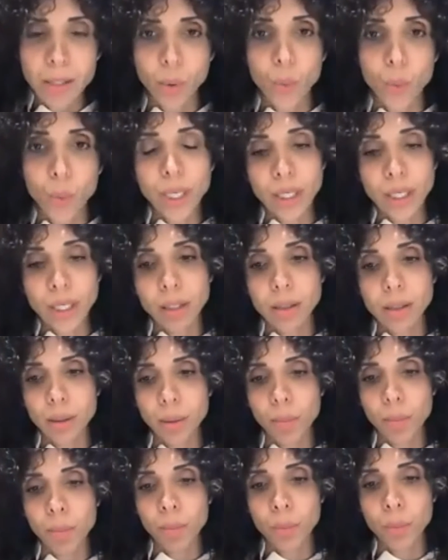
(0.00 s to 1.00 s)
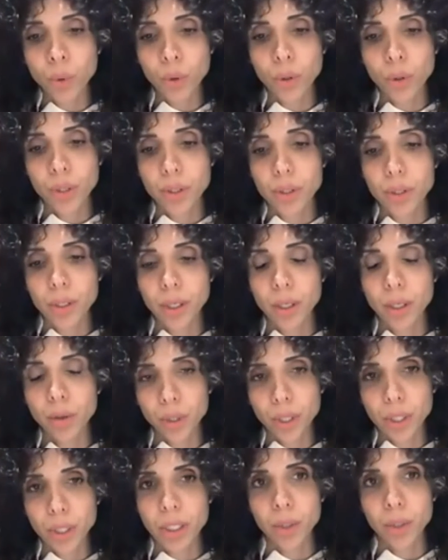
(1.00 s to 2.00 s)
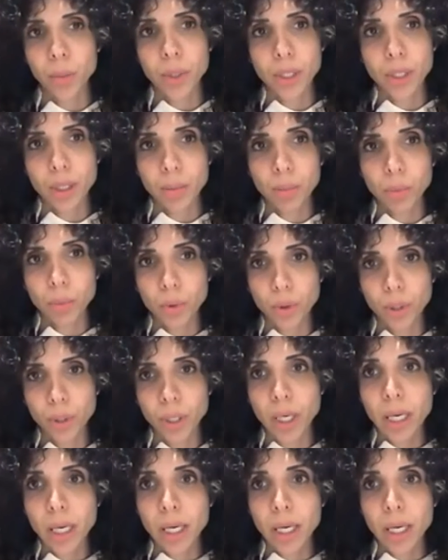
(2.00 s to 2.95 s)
so we need more security. We need more